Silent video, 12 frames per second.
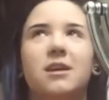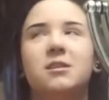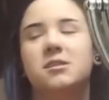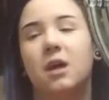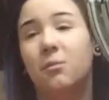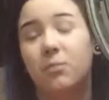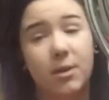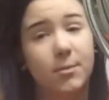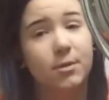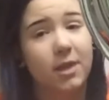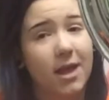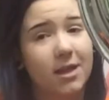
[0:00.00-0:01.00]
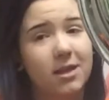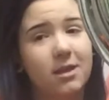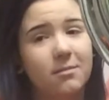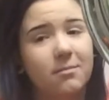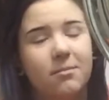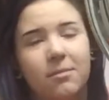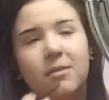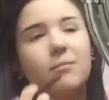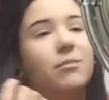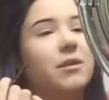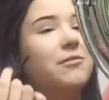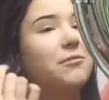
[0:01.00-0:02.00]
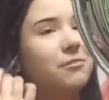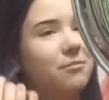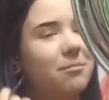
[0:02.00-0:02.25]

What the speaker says: Like, some people like it, but